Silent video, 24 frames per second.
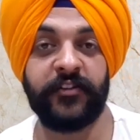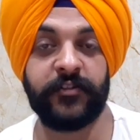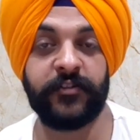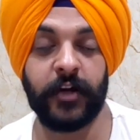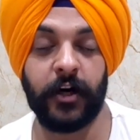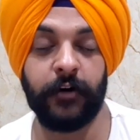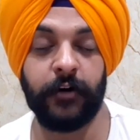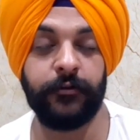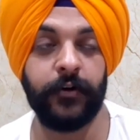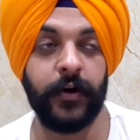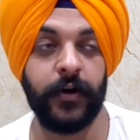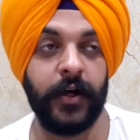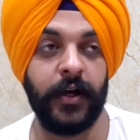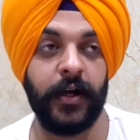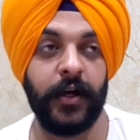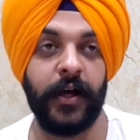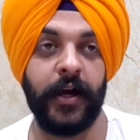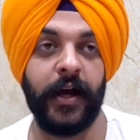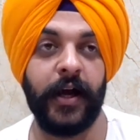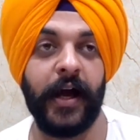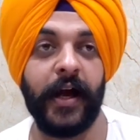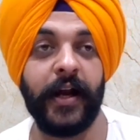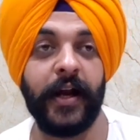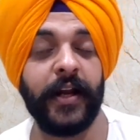stuff,
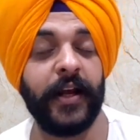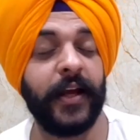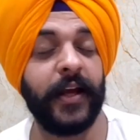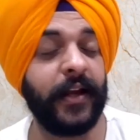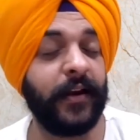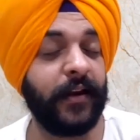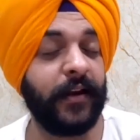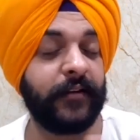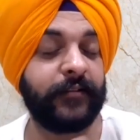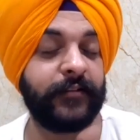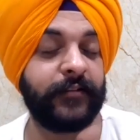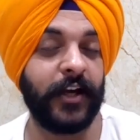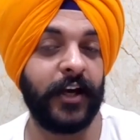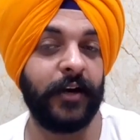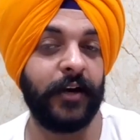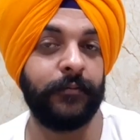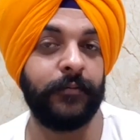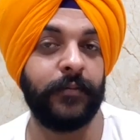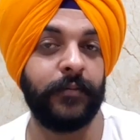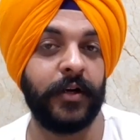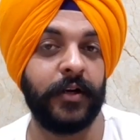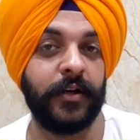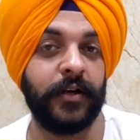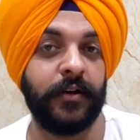and in
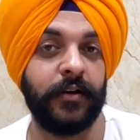exam